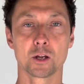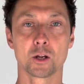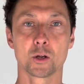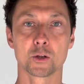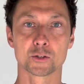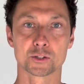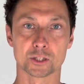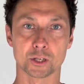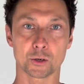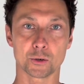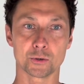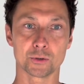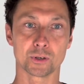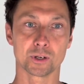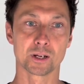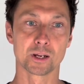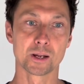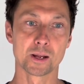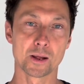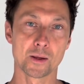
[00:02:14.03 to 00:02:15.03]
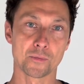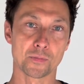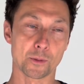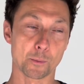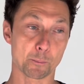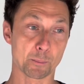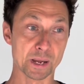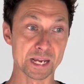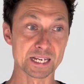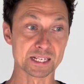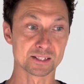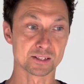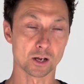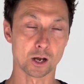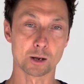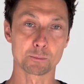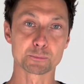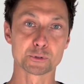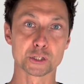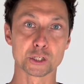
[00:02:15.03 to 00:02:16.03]
So the base
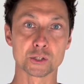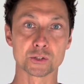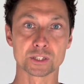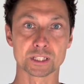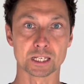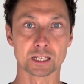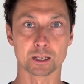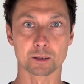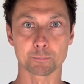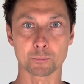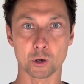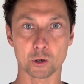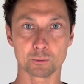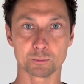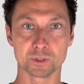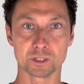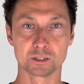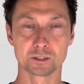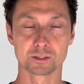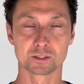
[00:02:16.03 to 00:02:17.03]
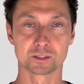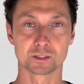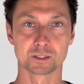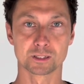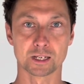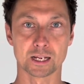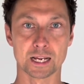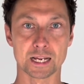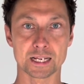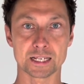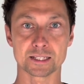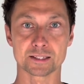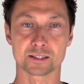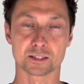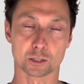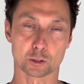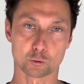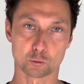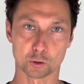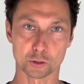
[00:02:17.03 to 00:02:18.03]
I'm choosing at the moment is the
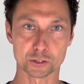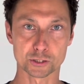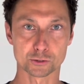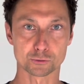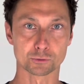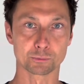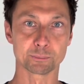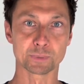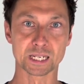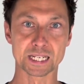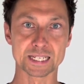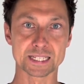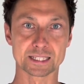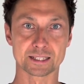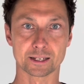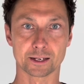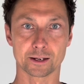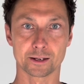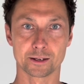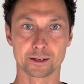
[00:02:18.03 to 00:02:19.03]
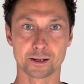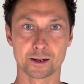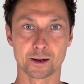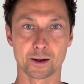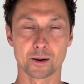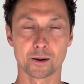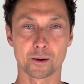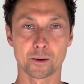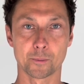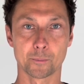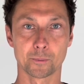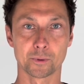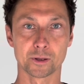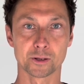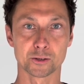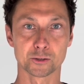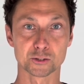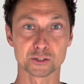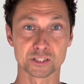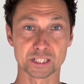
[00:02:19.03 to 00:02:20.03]
Crosta and Malika
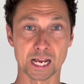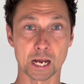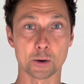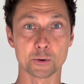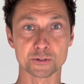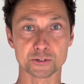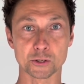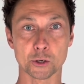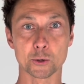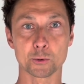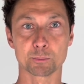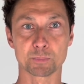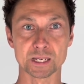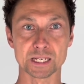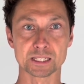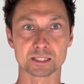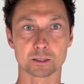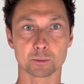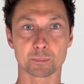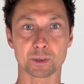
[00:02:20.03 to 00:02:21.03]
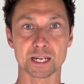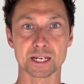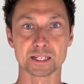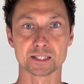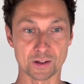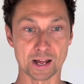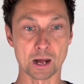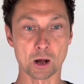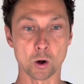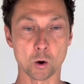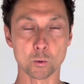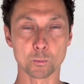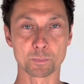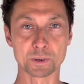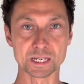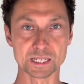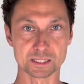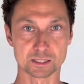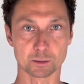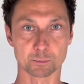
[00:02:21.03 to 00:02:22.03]
sourdough pizza base. That whole
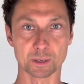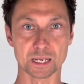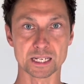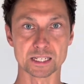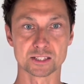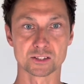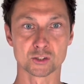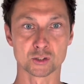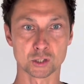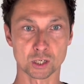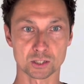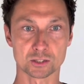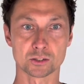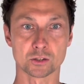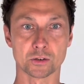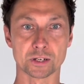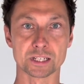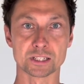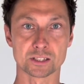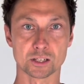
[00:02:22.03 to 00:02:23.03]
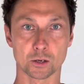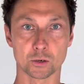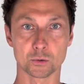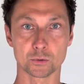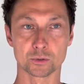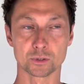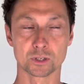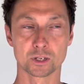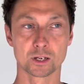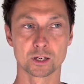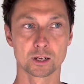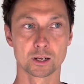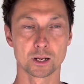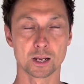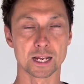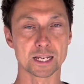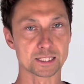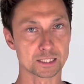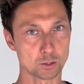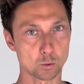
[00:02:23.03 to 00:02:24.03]
pizza base just on its own
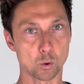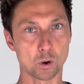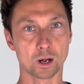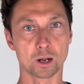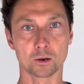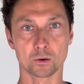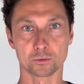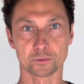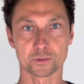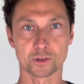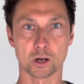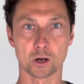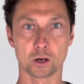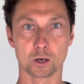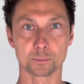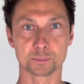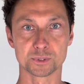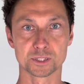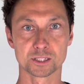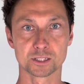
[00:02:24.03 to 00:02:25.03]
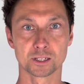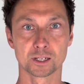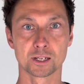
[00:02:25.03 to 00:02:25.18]
is quite a lot of carbs.